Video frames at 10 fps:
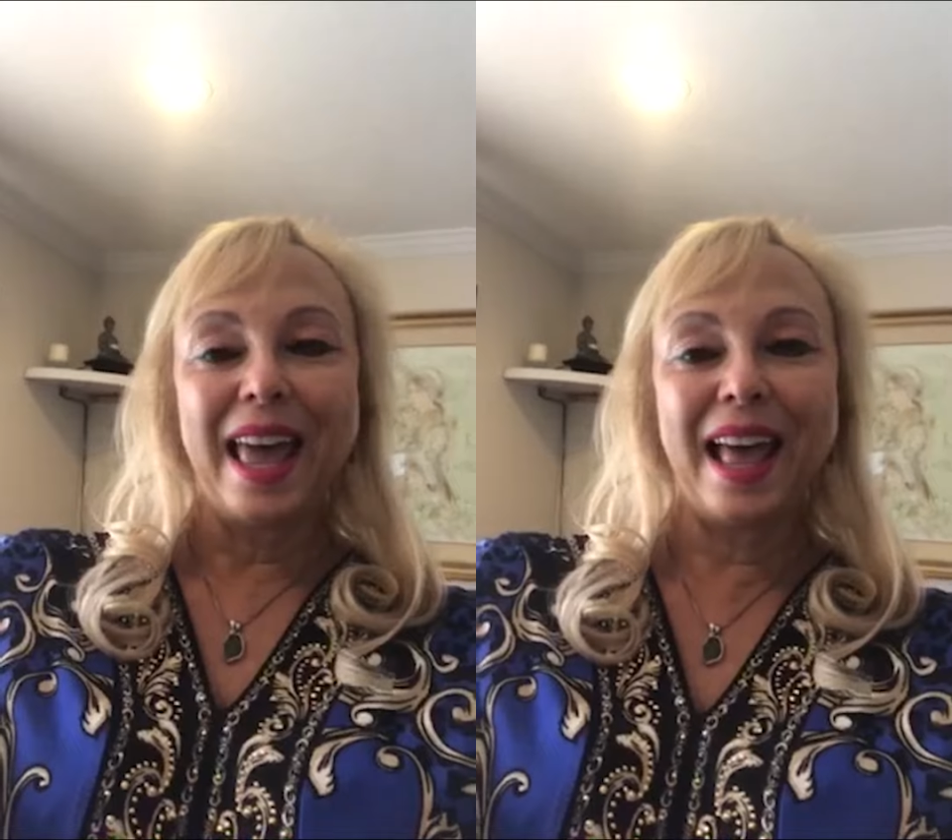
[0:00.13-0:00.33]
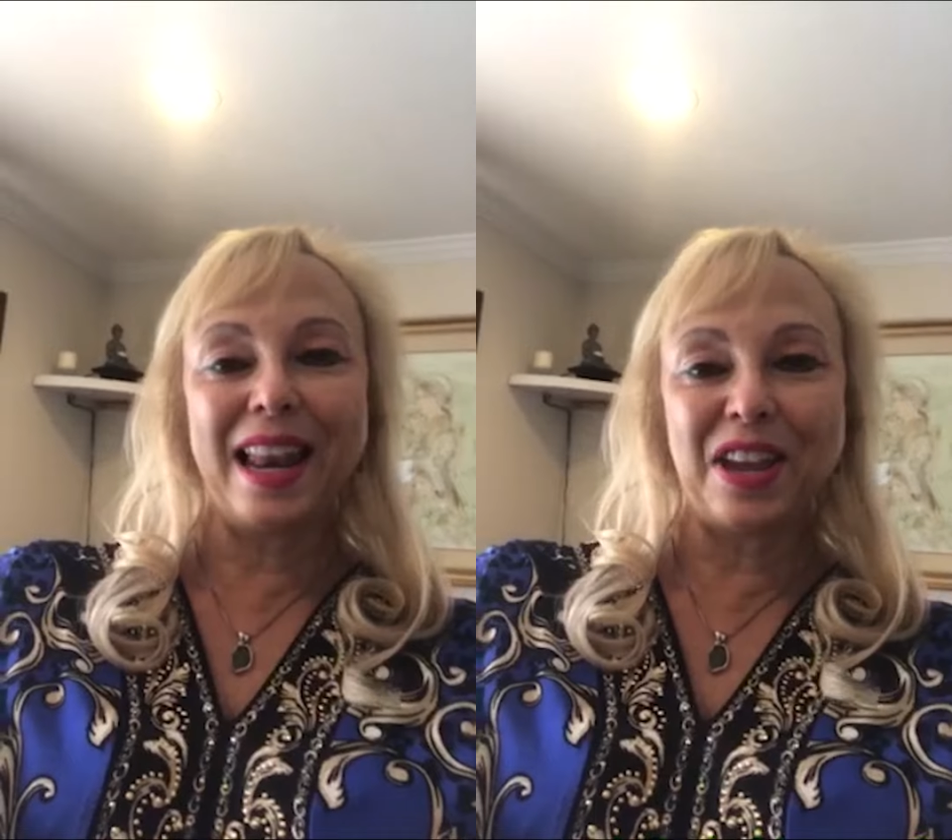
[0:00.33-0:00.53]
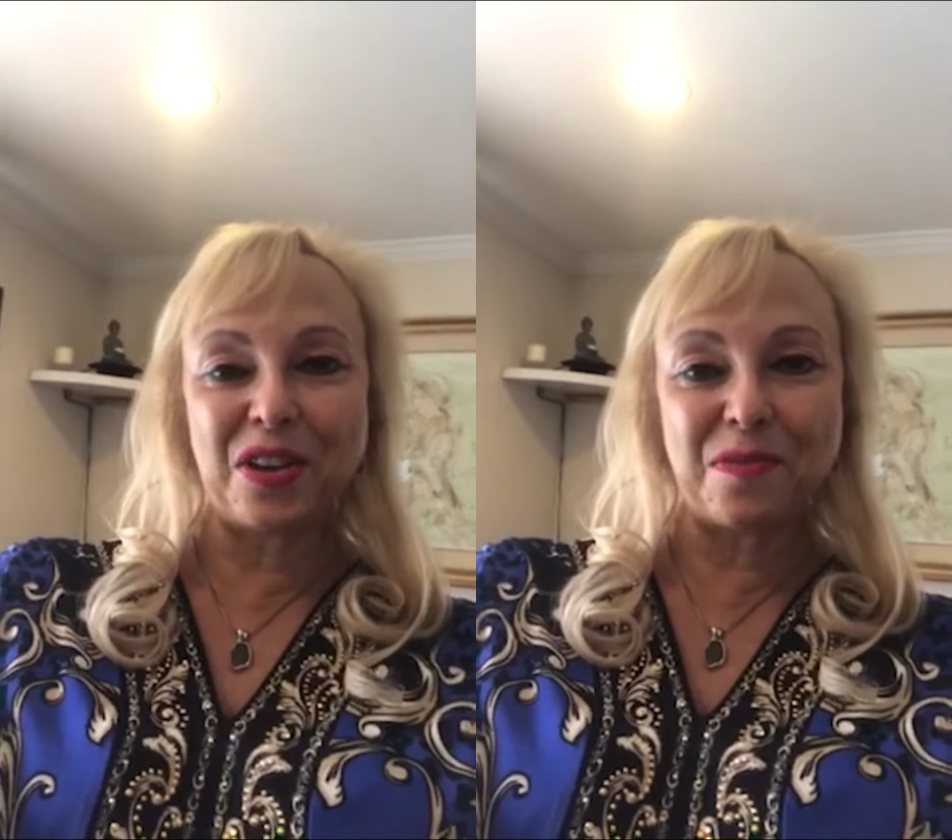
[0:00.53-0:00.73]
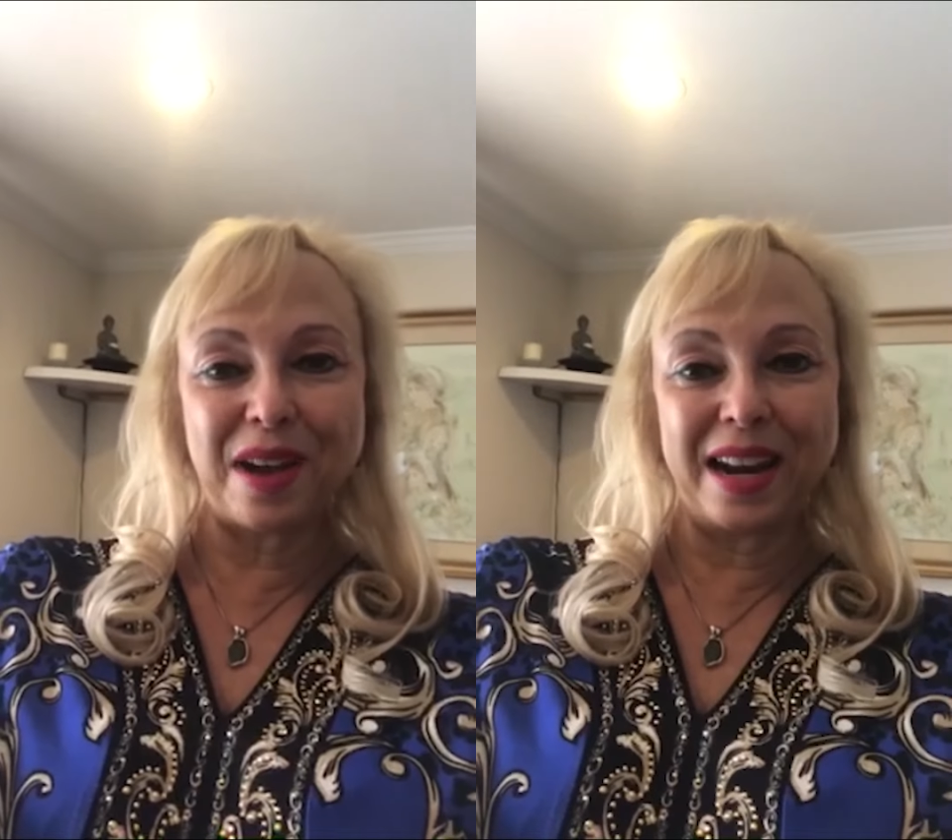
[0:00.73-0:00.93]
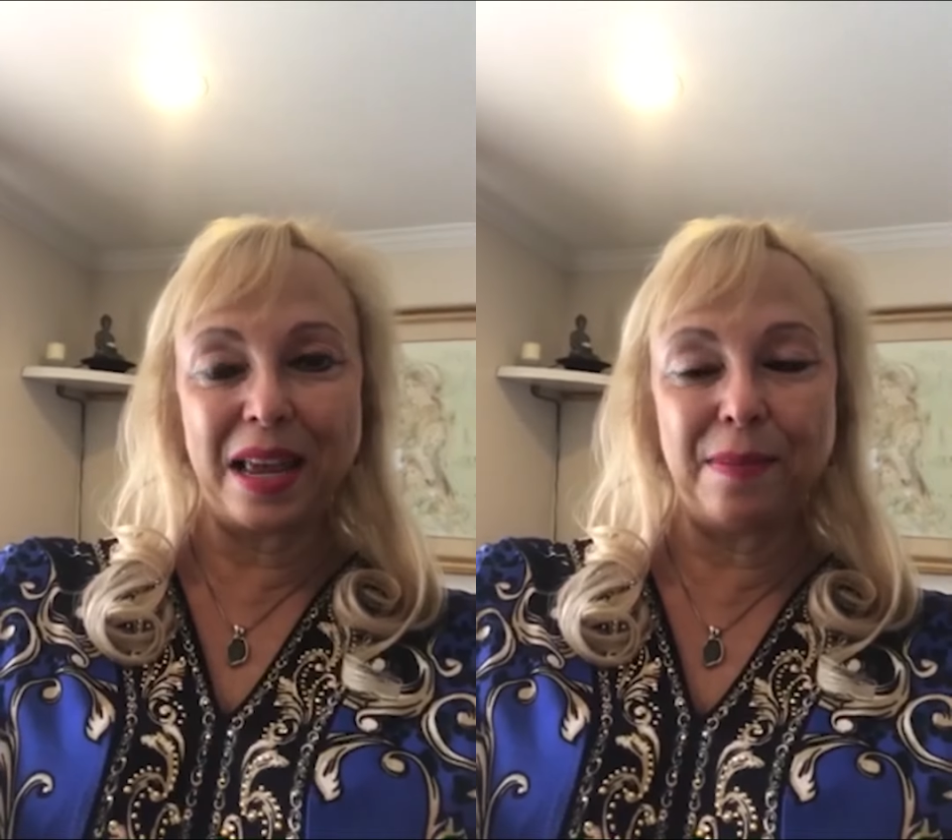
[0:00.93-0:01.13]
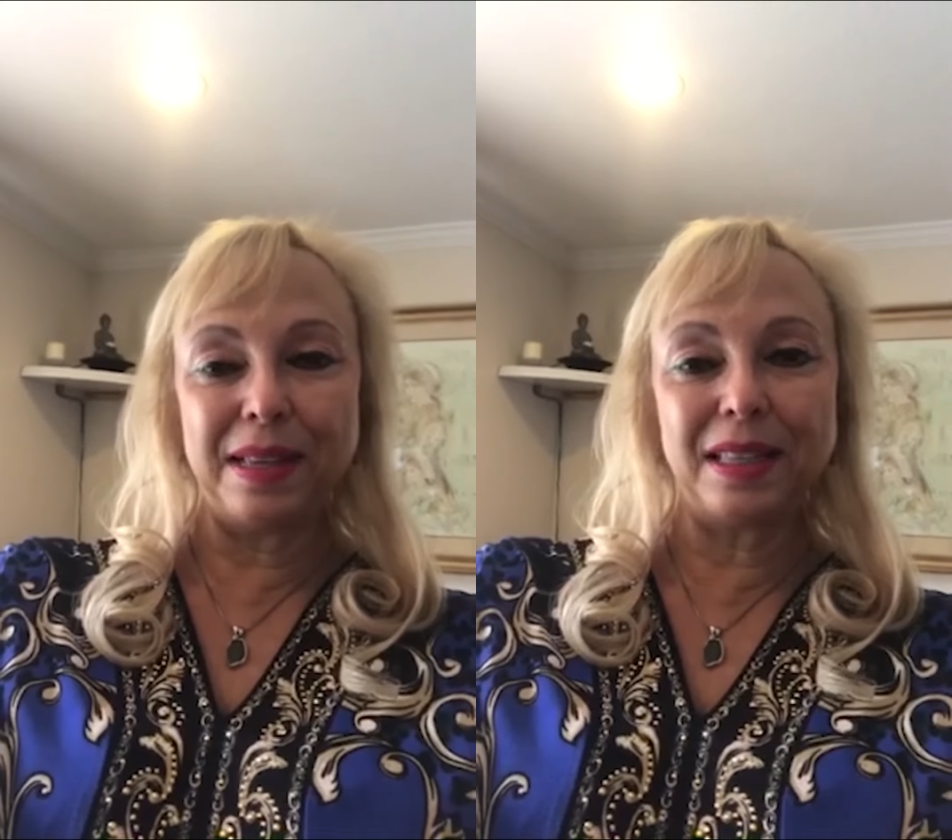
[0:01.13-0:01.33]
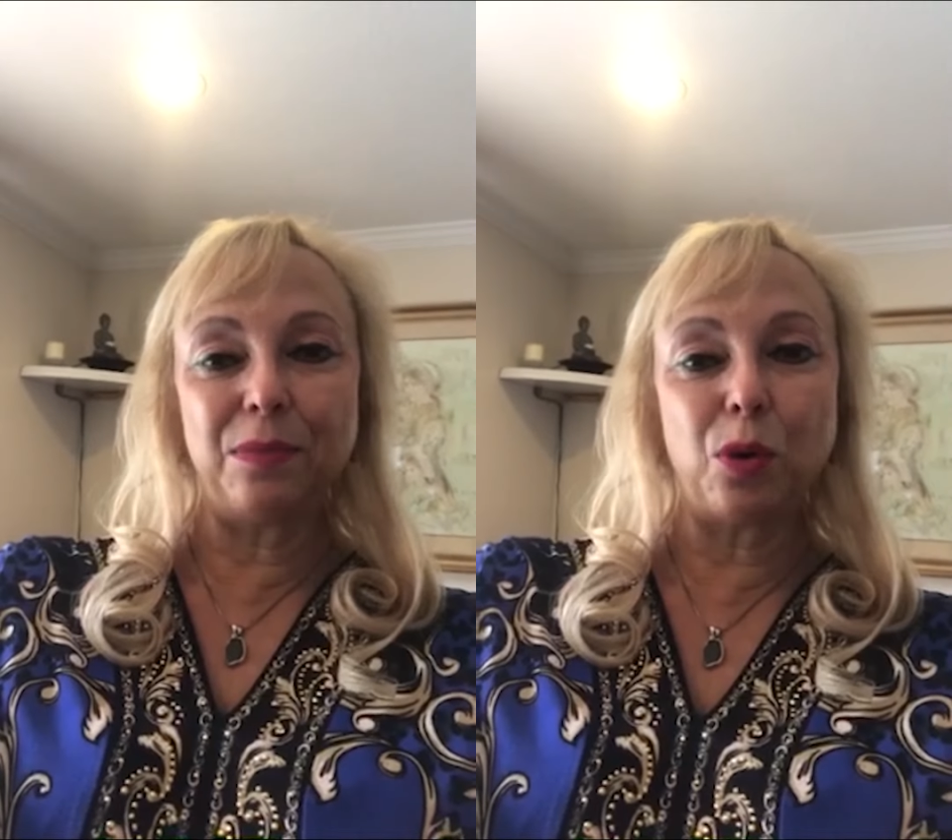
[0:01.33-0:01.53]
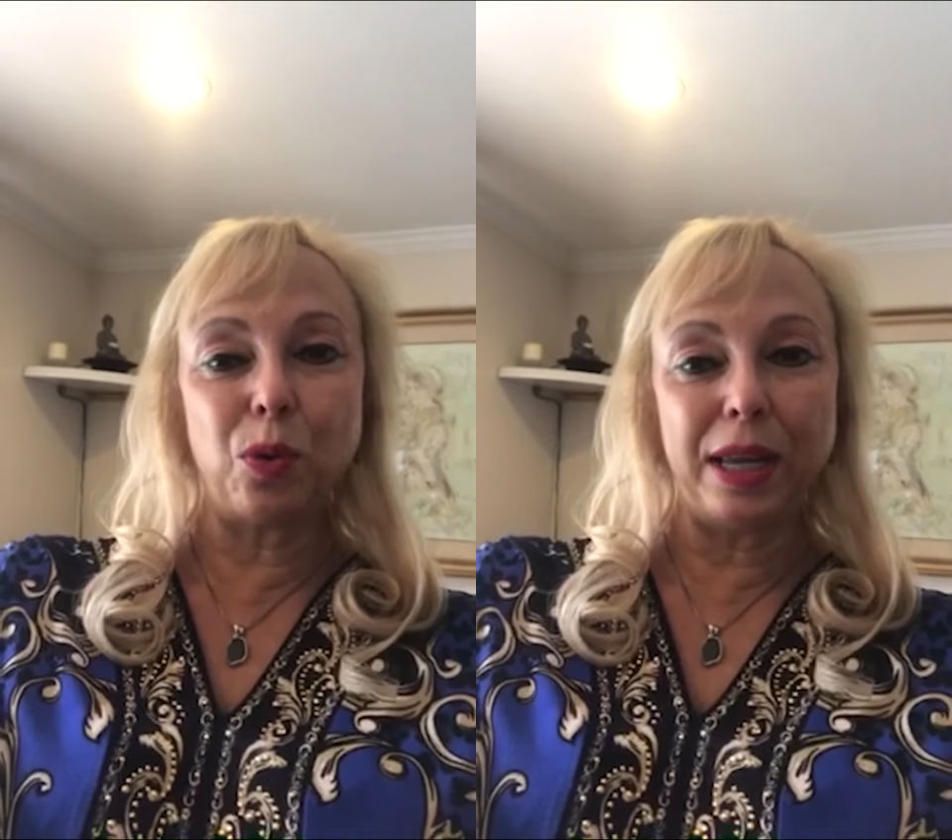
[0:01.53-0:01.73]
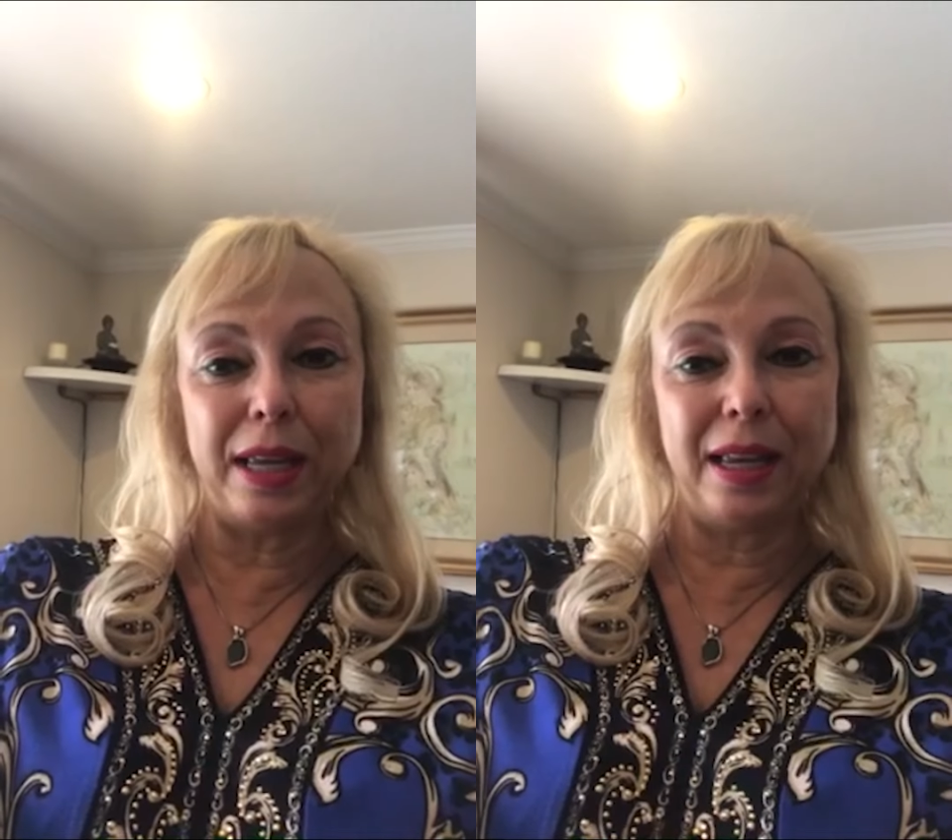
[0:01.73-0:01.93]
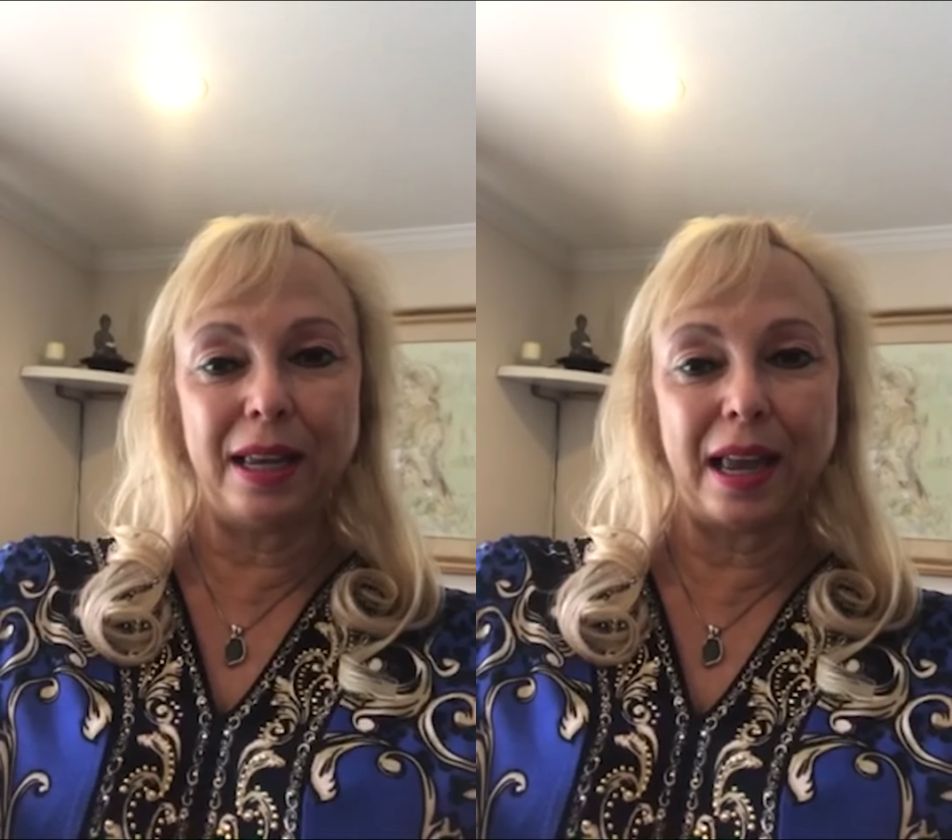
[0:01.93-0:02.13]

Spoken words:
Hello, my name is Marie